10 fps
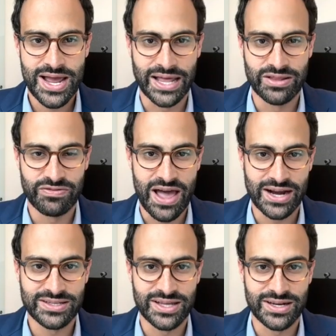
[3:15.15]
and the
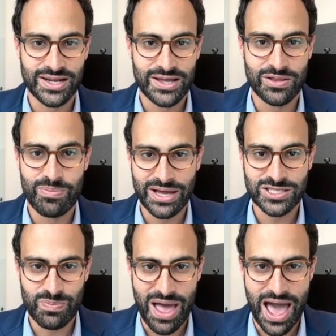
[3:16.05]
fact that the
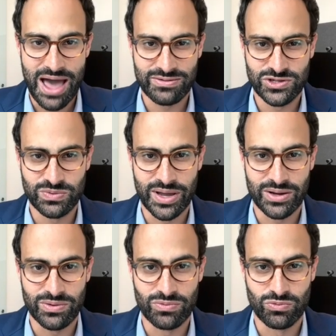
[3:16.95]
best path to
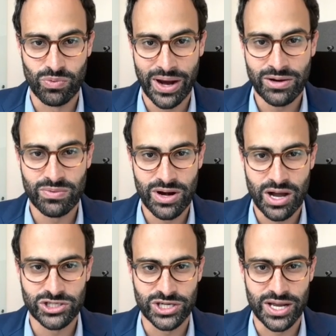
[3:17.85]
a rate
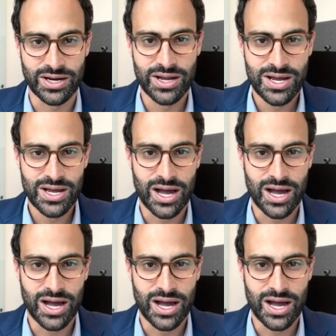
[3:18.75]
reduction